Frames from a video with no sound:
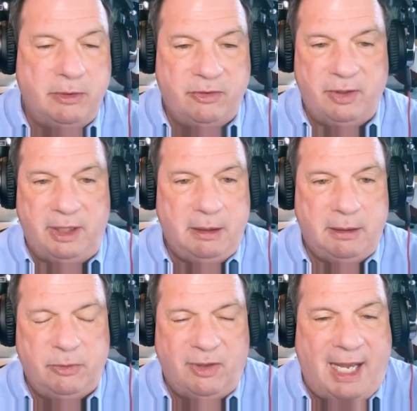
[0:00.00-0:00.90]
to see it.
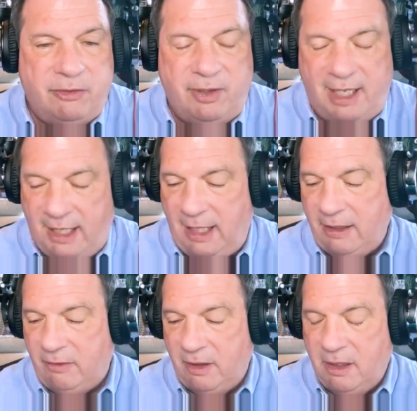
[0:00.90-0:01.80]
It was outside
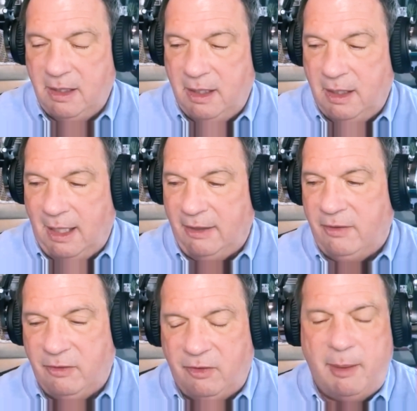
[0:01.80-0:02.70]
eyes. I
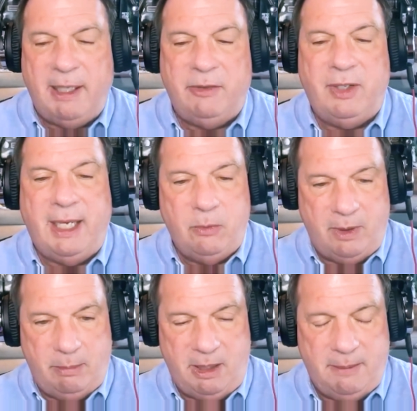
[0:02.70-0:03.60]
said, "Step outside
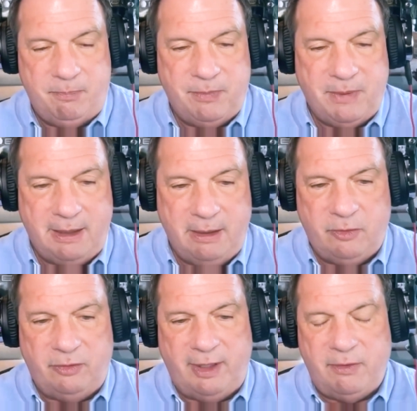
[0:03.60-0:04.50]
with me." And
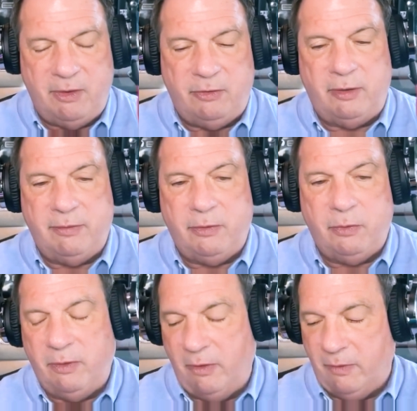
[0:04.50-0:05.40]
this was after the service
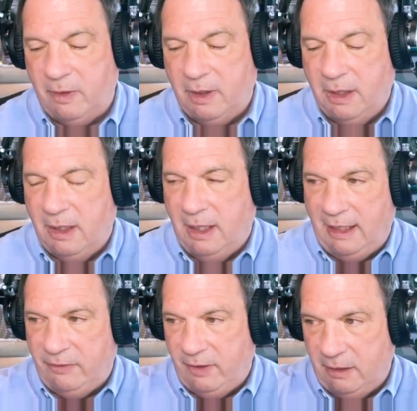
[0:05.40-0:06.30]
was over.
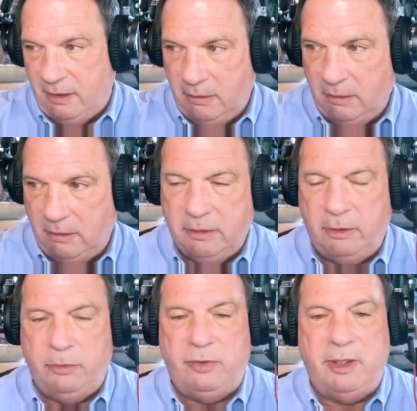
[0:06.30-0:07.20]
I said, "Look
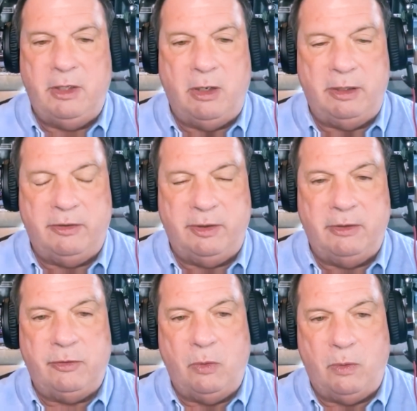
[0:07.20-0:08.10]
who's in the yards and in
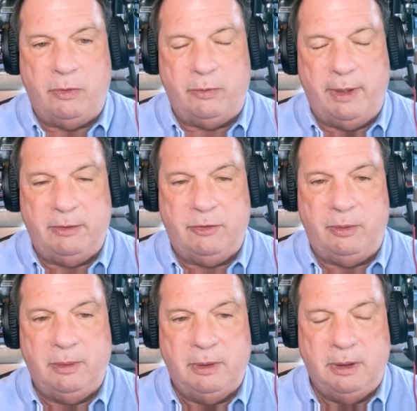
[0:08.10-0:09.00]
the stores around you."
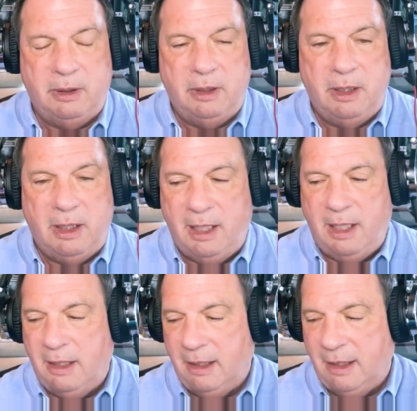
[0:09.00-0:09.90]

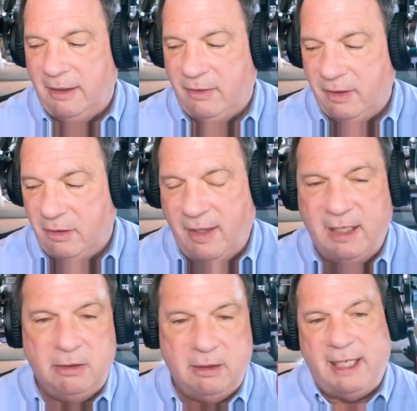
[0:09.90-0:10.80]
And I said, "Do they
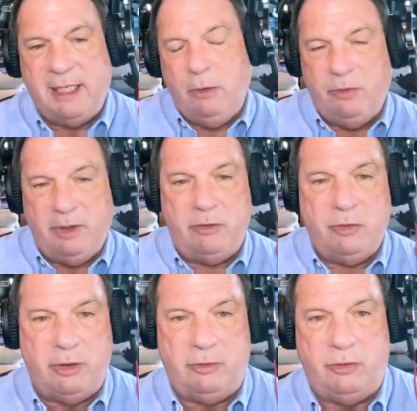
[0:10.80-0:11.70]
look like who's in the
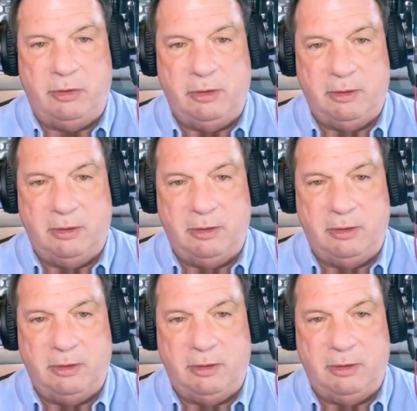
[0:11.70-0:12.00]
church?"